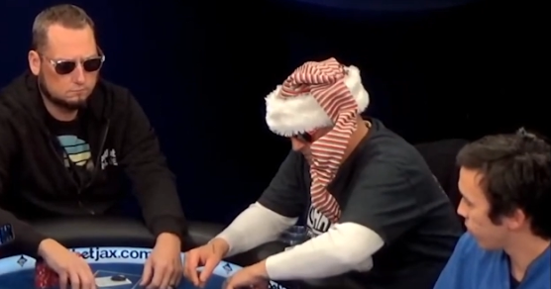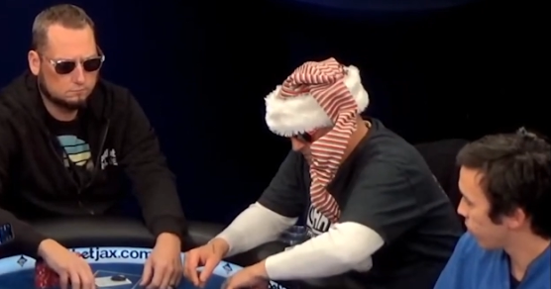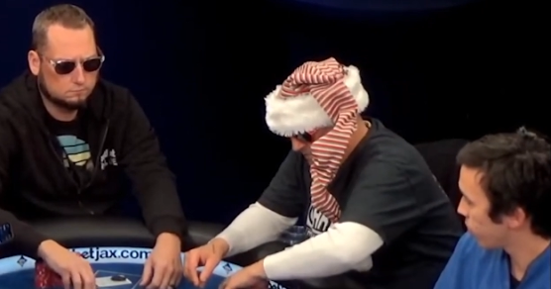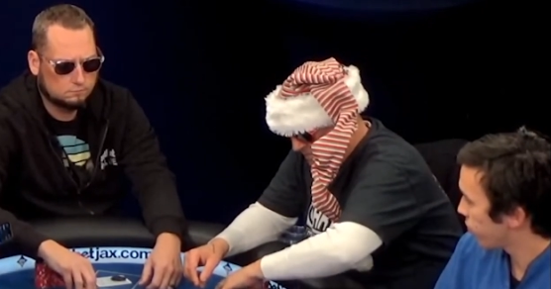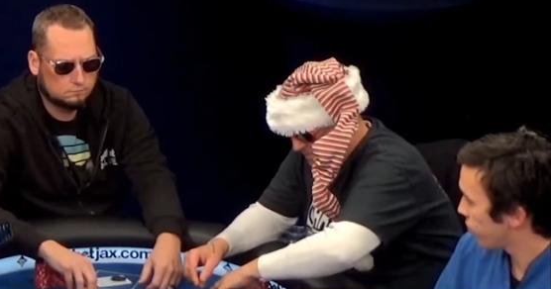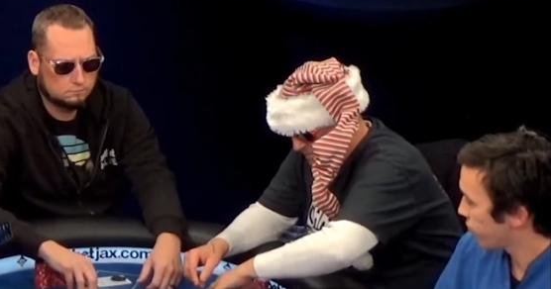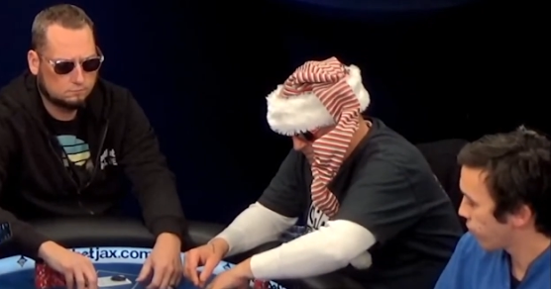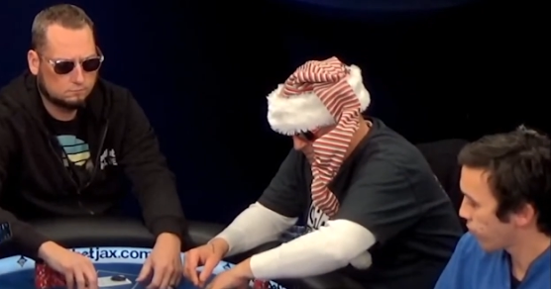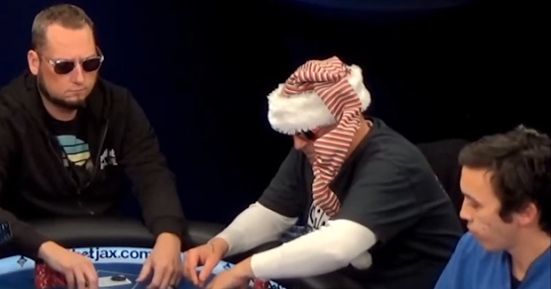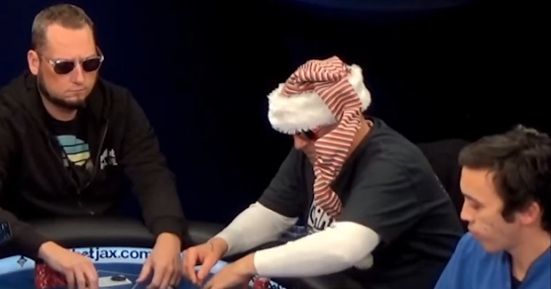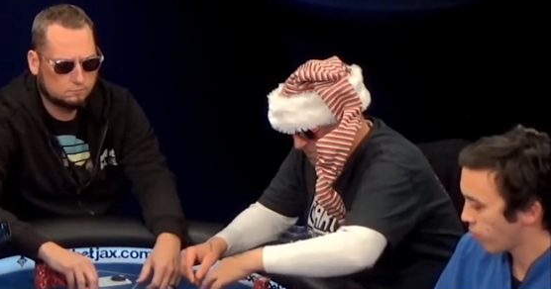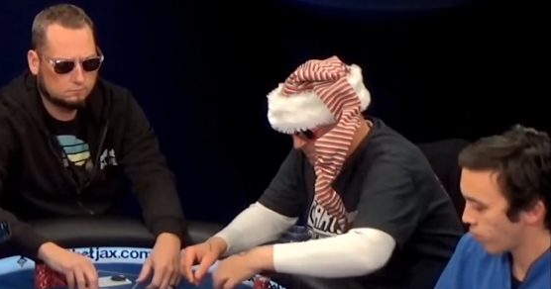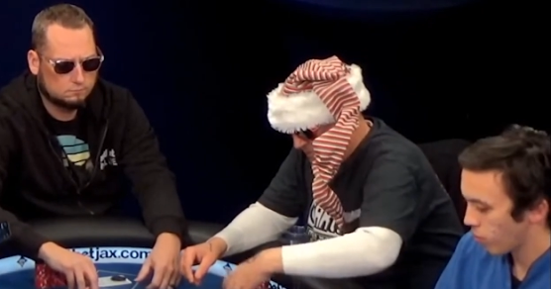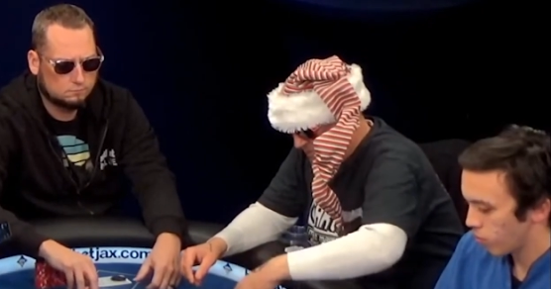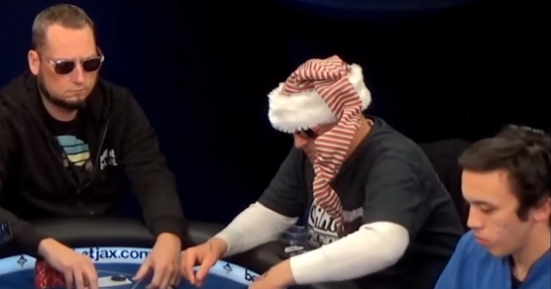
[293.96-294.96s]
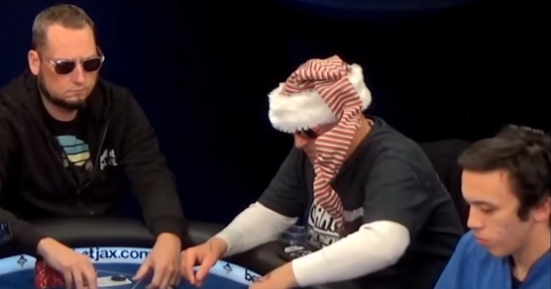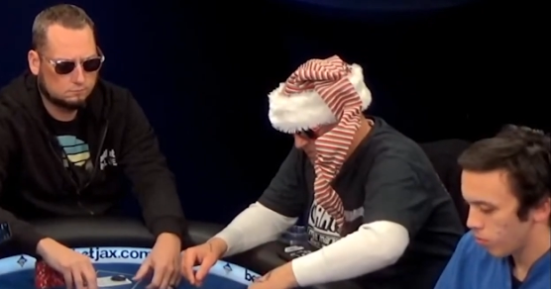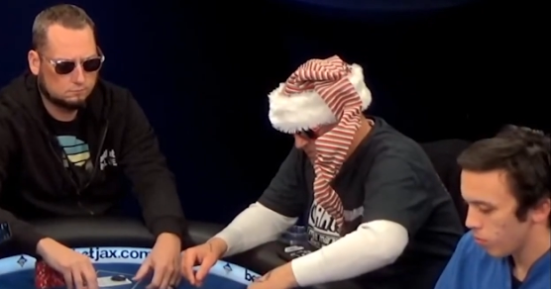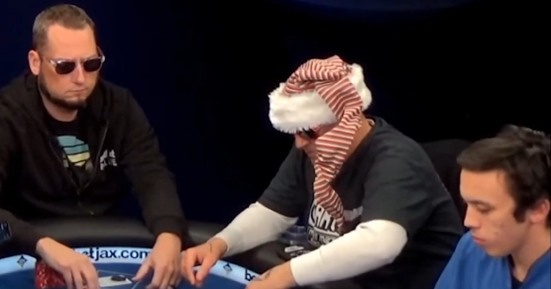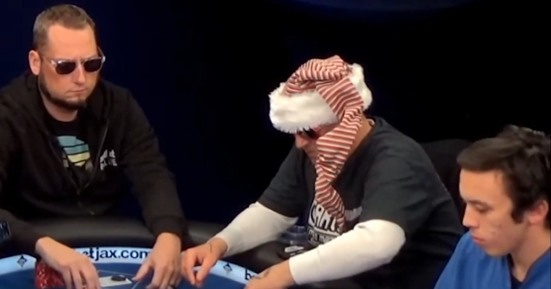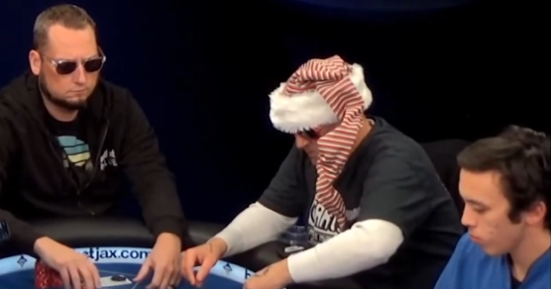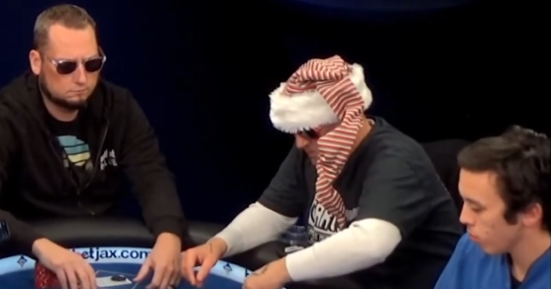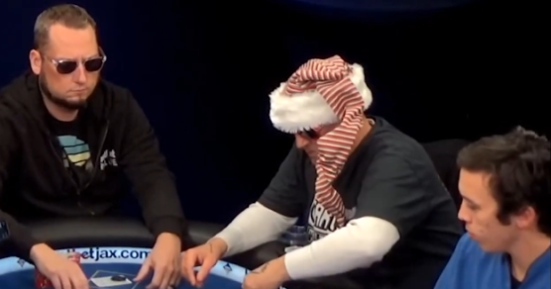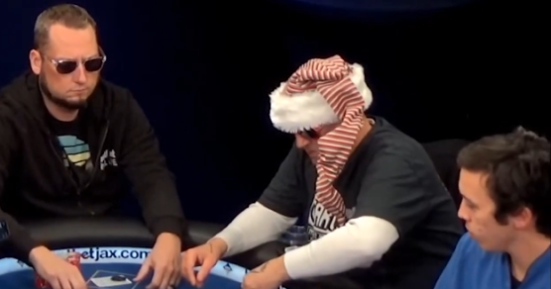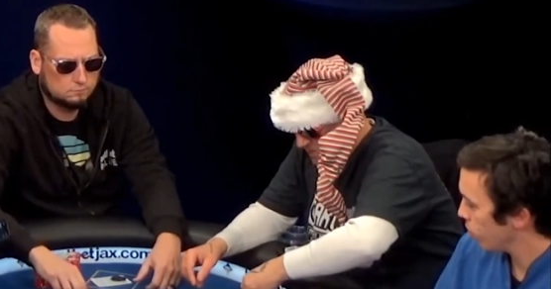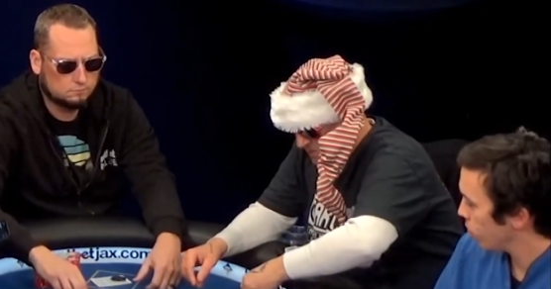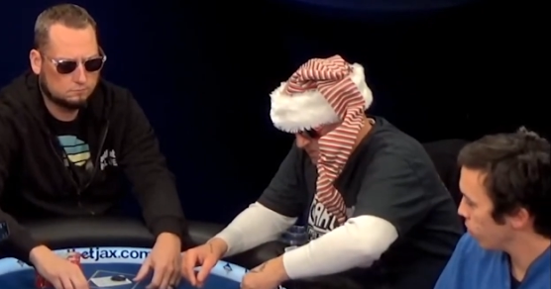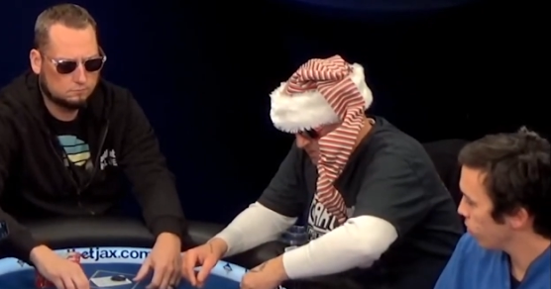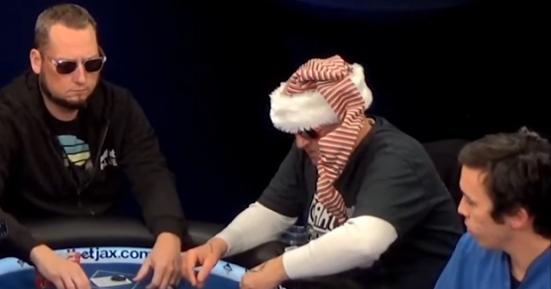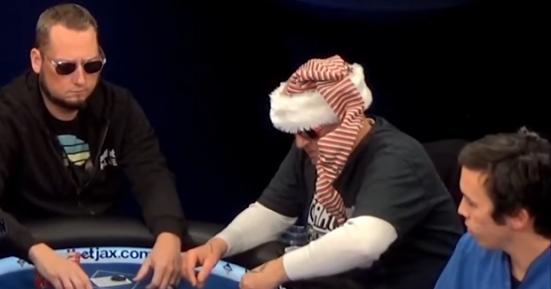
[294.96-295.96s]

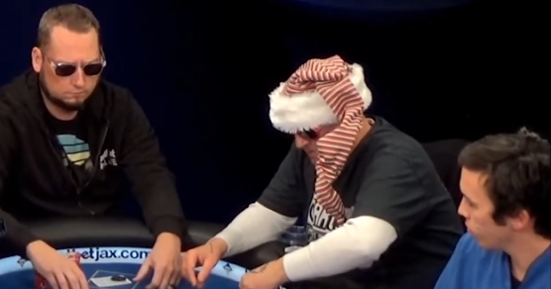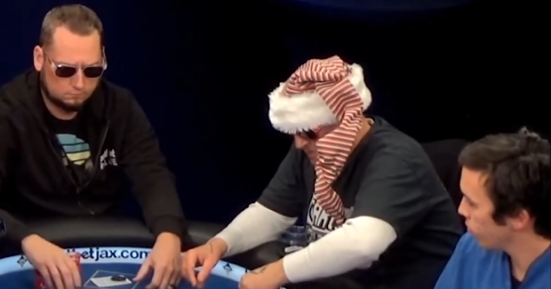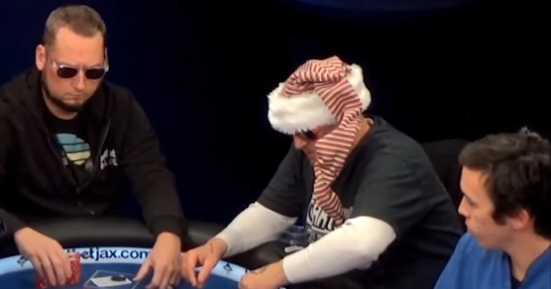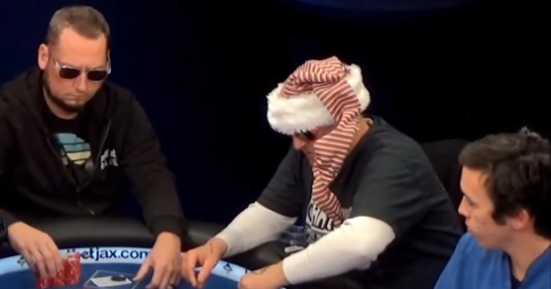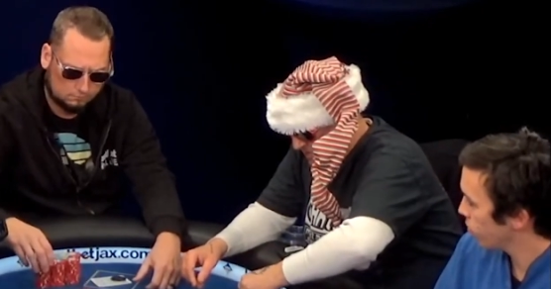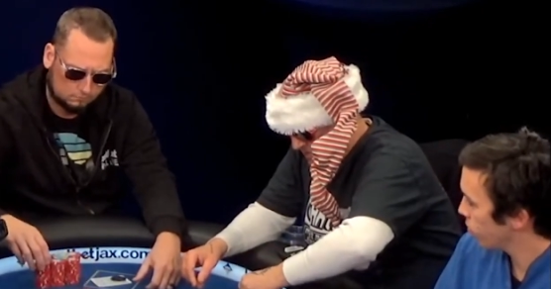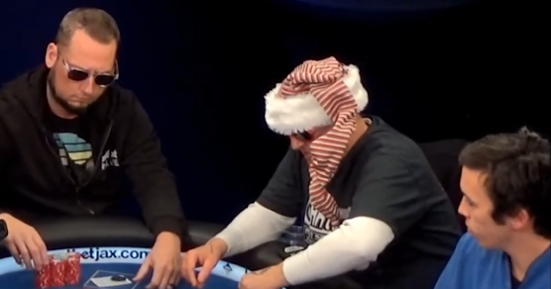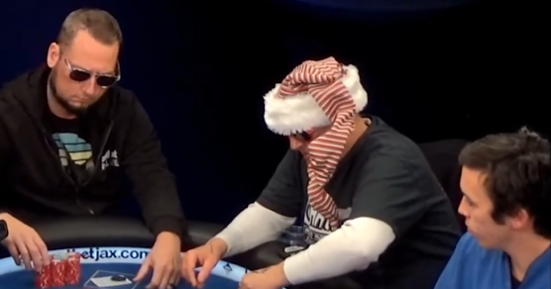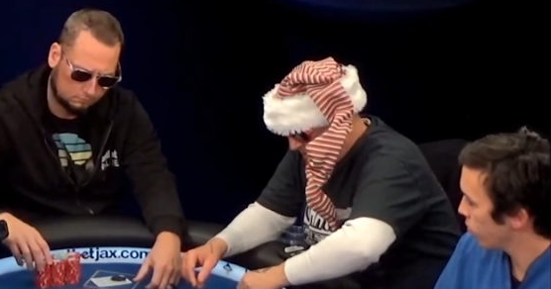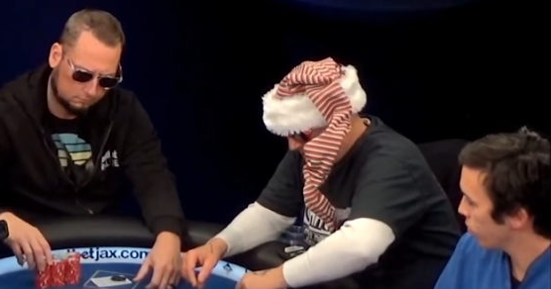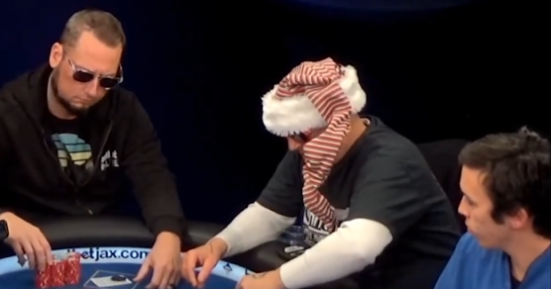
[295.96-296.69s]
(no one is talking)